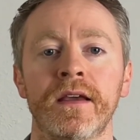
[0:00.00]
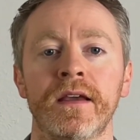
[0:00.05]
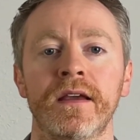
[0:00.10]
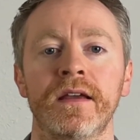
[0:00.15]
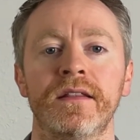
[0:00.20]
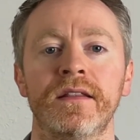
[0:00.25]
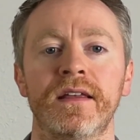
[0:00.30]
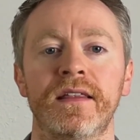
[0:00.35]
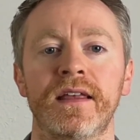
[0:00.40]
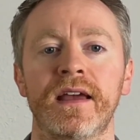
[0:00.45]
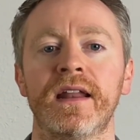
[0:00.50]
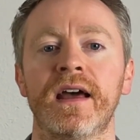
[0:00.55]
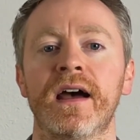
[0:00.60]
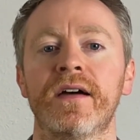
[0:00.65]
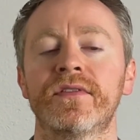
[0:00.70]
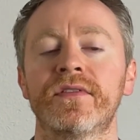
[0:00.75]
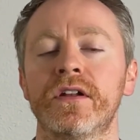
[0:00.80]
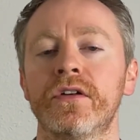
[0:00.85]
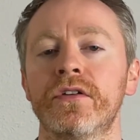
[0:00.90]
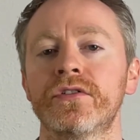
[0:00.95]
They then have
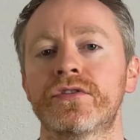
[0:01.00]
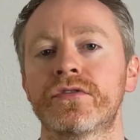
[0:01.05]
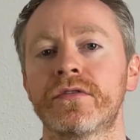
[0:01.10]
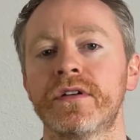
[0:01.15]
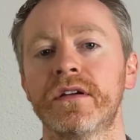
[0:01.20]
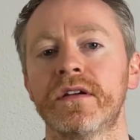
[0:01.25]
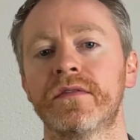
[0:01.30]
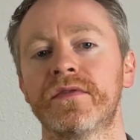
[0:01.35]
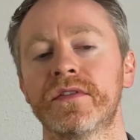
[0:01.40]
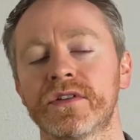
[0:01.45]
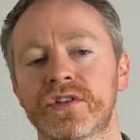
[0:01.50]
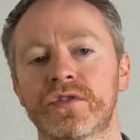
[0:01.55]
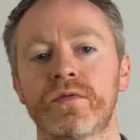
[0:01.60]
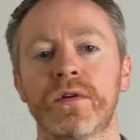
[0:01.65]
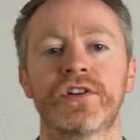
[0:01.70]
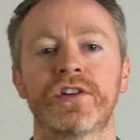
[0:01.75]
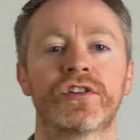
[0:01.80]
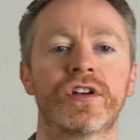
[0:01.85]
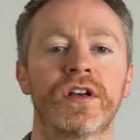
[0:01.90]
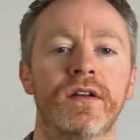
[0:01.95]
the luxury of
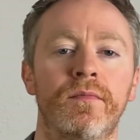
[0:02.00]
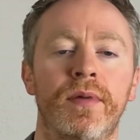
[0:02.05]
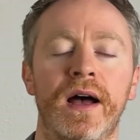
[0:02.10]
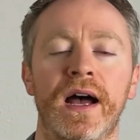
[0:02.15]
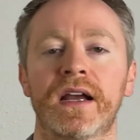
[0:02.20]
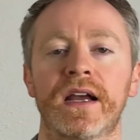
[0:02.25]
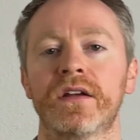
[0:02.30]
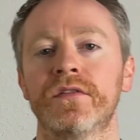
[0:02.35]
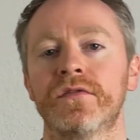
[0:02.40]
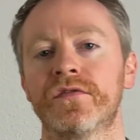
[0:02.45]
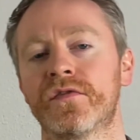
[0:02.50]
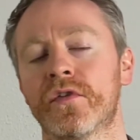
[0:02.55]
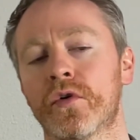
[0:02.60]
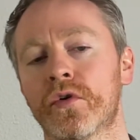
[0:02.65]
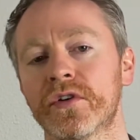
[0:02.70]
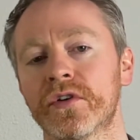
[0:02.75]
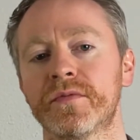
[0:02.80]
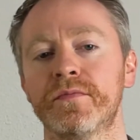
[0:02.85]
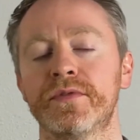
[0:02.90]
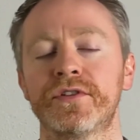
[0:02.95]
switching back and
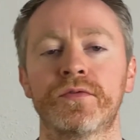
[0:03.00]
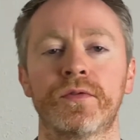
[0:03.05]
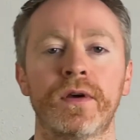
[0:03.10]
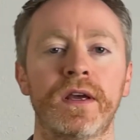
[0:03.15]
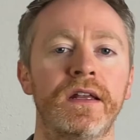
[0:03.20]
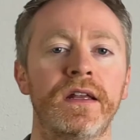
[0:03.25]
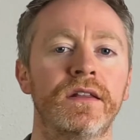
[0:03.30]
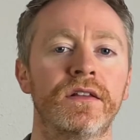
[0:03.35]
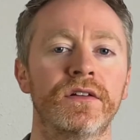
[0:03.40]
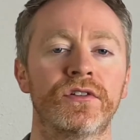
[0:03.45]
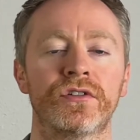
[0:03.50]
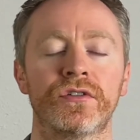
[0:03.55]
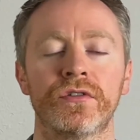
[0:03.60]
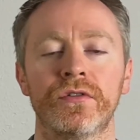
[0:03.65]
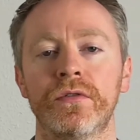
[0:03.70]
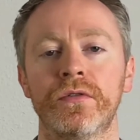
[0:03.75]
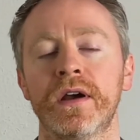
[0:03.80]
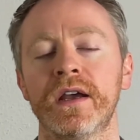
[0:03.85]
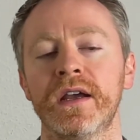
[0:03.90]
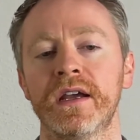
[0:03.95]
forth between the two